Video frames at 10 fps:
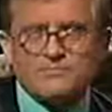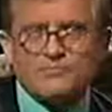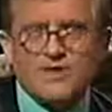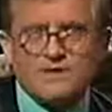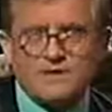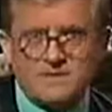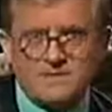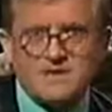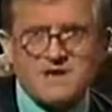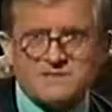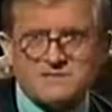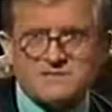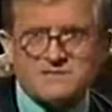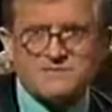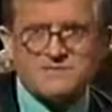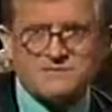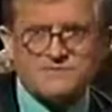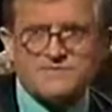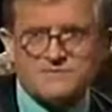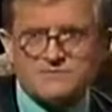Really, yes, it is. You
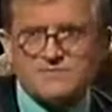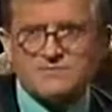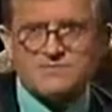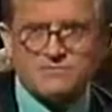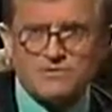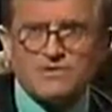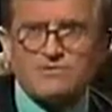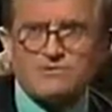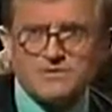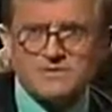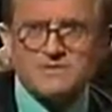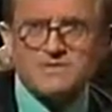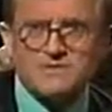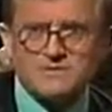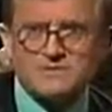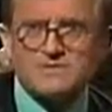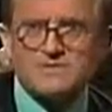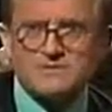have to do it on your own. Yes, it is.